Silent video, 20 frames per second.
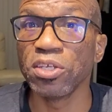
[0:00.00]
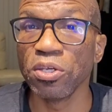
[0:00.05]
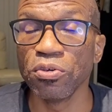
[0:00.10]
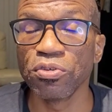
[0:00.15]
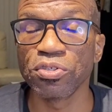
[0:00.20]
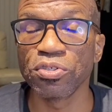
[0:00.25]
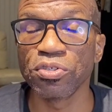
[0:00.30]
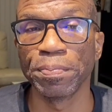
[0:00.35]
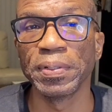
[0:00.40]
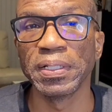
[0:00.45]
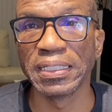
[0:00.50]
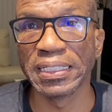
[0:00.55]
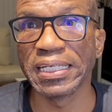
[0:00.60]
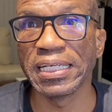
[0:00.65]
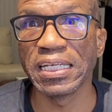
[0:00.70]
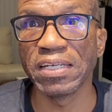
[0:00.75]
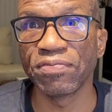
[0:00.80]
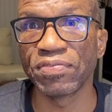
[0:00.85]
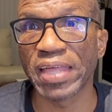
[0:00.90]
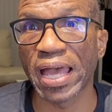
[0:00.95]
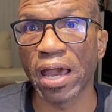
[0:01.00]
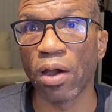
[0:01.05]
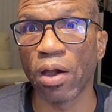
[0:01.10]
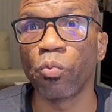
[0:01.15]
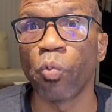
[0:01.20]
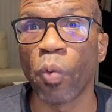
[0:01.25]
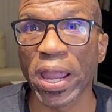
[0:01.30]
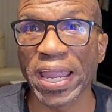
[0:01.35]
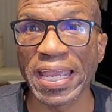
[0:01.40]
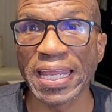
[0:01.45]
used to believe
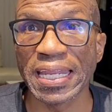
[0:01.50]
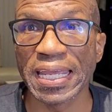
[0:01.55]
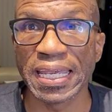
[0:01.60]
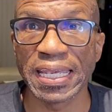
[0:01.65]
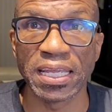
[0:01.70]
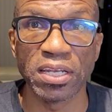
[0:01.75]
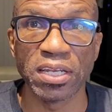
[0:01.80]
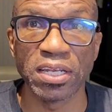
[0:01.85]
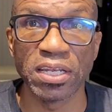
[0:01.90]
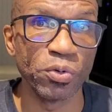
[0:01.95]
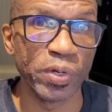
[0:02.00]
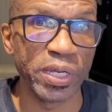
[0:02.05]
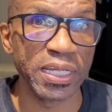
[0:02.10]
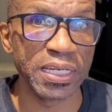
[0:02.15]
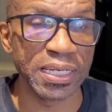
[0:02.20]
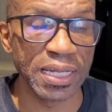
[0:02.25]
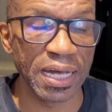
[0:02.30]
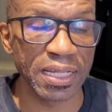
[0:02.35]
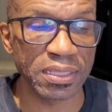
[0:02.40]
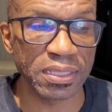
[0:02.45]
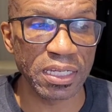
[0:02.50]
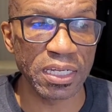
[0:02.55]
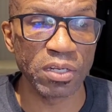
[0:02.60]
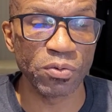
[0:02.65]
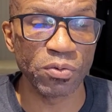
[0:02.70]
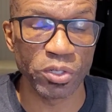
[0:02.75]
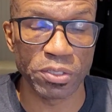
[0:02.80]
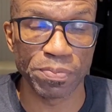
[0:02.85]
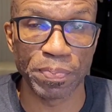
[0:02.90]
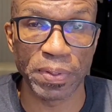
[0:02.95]
that waiting and doing
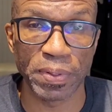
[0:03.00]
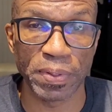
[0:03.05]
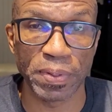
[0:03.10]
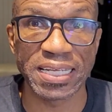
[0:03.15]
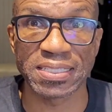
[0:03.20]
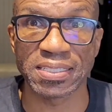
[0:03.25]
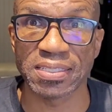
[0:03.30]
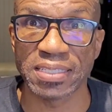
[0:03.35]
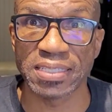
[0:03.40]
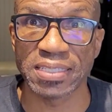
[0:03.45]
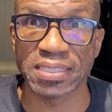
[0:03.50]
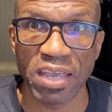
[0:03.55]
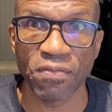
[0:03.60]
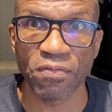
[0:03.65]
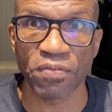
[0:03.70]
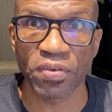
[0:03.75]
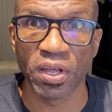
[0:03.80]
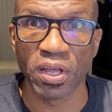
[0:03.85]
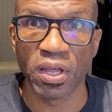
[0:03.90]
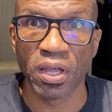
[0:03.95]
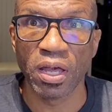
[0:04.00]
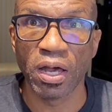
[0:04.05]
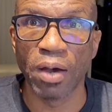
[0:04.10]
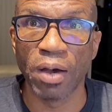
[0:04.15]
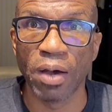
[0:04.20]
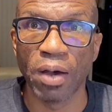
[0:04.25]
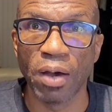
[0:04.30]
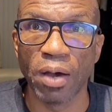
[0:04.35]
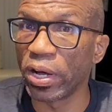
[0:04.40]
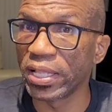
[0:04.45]
nothing was being safe.
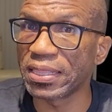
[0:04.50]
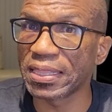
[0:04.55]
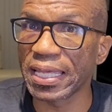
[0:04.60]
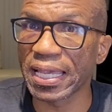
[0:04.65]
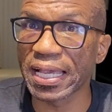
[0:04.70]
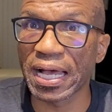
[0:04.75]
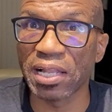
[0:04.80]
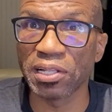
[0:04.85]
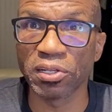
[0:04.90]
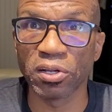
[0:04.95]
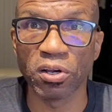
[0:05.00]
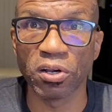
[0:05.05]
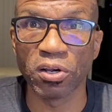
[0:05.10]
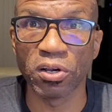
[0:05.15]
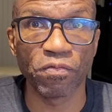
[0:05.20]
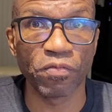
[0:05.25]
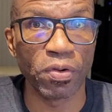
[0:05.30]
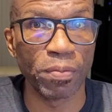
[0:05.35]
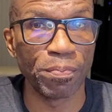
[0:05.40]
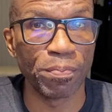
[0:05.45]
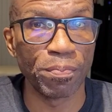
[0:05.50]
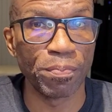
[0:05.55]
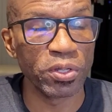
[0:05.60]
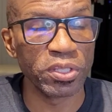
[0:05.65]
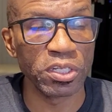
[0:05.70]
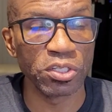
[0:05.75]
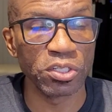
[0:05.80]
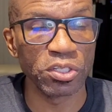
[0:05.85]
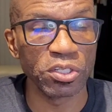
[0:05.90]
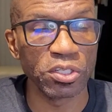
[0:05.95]
But well, one thing I learned from
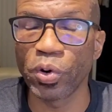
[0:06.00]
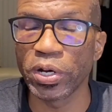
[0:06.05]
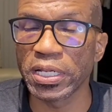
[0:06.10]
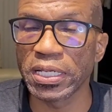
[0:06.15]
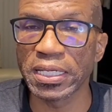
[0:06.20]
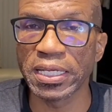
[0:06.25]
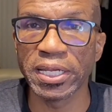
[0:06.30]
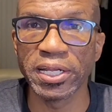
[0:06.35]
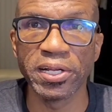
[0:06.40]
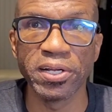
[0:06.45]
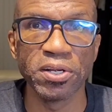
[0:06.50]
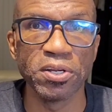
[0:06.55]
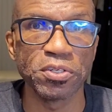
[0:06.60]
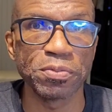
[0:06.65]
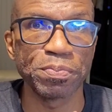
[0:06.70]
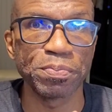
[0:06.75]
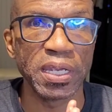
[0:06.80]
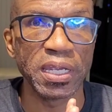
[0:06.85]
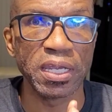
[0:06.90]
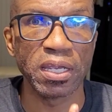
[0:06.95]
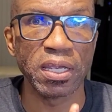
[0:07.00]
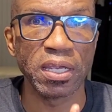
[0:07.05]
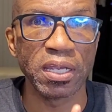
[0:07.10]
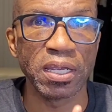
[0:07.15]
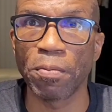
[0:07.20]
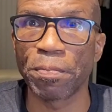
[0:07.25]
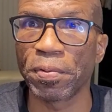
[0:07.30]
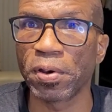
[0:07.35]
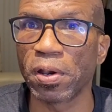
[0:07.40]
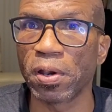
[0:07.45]
more than twenty years being in
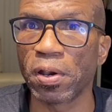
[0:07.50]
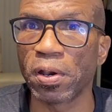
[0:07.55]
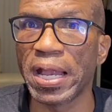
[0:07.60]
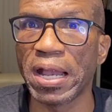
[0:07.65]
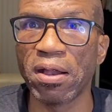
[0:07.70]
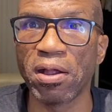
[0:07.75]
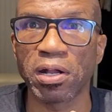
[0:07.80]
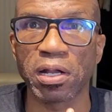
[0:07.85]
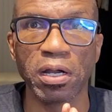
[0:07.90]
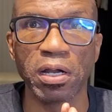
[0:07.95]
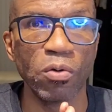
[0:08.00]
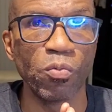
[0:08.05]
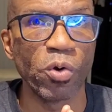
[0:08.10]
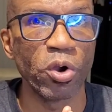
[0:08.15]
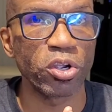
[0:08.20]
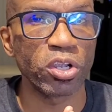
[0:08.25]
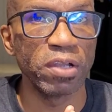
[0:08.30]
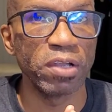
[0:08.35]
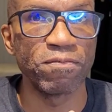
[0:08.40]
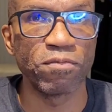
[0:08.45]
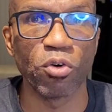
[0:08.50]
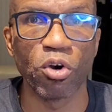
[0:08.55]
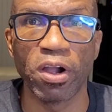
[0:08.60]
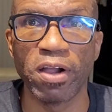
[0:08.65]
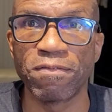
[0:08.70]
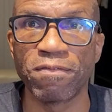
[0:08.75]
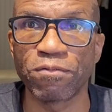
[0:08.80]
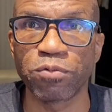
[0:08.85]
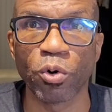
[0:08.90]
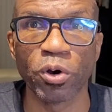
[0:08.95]
corporate America, working
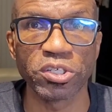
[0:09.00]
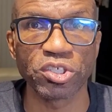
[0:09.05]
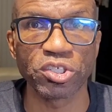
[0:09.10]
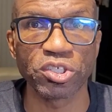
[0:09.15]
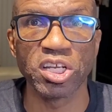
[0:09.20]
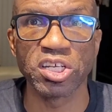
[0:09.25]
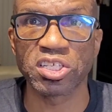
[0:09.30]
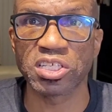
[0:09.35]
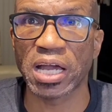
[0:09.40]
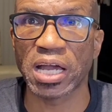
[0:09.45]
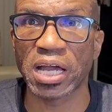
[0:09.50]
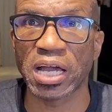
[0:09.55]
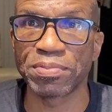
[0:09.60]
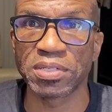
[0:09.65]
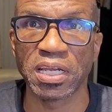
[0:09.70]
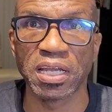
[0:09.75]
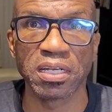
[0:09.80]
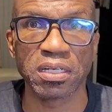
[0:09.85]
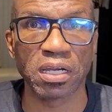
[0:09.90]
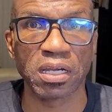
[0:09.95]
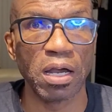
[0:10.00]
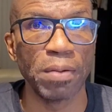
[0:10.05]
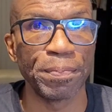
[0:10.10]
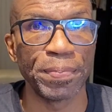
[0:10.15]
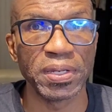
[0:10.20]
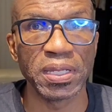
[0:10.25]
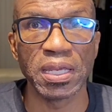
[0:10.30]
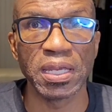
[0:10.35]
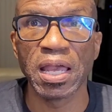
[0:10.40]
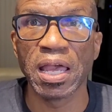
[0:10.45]
for a Fortune top ten
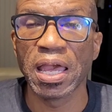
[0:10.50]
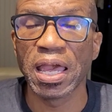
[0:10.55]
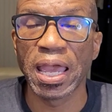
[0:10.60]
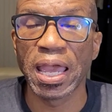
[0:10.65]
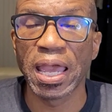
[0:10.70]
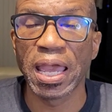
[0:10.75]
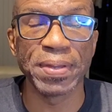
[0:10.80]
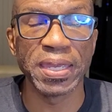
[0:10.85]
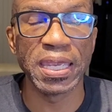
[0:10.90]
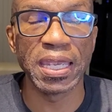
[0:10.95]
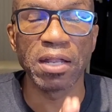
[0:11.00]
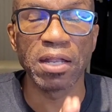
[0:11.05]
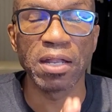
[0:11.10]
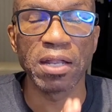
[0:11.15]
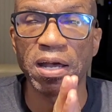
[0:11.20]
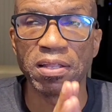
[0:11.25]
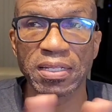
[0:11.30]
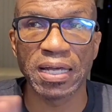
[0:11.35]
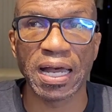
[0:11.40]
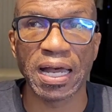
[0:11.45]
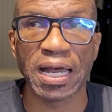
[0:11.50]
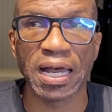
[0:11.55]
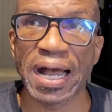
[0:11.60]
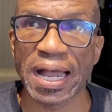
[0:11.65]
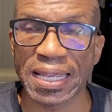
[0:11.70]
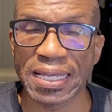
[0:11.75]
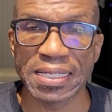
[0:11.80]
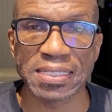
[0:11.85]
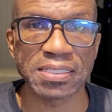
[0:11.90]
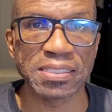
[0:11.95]
company and being around the
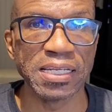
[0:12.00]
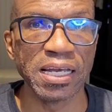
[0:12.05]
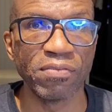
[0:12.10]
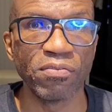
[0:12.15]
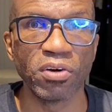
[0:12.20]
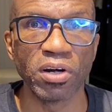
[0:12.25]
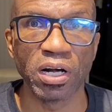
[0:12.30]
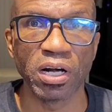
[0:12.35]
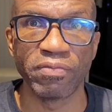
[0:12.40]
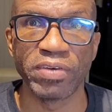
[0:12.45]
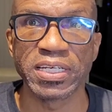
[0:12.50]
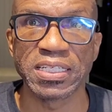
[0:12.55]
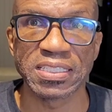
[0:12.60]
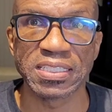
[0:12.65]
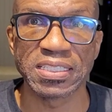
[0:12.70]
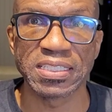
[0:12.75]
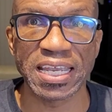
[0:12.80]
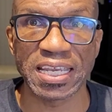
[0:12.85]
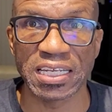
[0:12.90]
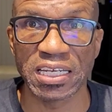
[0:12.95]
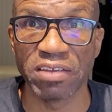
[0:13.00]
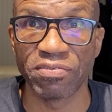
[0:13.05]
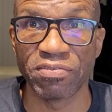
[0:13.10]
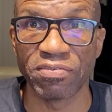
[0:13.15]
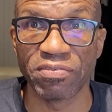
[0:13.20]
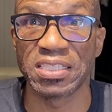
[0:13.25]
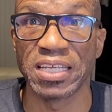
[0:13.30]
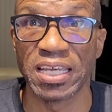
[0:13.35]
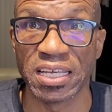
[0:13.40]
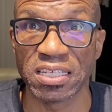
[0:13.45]
highest level of executive
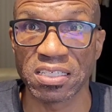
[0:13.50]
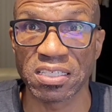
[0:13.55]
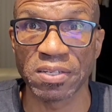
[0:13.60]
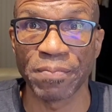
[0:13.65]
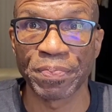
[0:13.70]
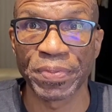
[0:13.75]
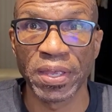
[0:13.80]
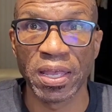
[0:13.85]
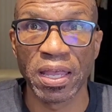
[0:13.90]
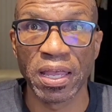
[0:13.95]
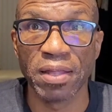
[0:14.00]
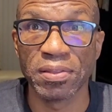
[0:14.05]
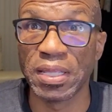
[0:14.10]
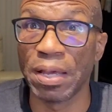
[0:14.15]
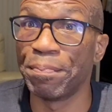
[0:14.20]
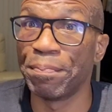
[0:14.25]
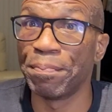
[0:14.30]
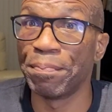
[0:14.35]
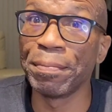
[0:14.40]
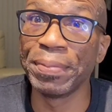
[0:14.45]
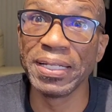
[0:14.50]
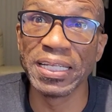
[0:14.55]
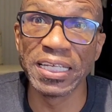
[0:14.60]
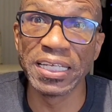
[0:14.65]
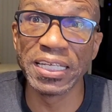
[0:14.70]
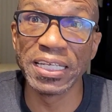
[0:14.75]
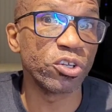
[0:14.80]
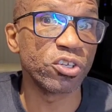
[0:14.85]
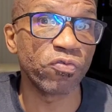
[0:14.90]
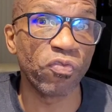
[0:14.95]
is this, that my
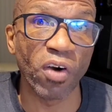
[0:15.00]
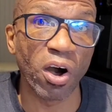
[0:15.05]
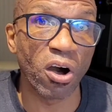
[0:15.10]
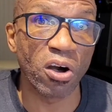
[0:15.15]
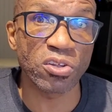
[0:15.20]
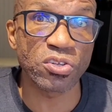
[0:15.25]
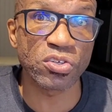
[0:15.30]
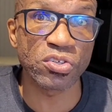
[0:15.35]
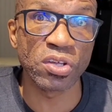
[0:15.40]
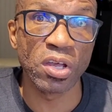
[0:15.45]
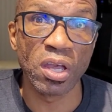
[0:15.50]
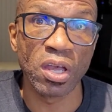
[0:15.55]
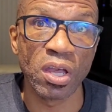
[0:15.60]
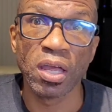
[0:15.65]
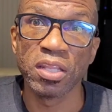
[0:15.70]
belief was false.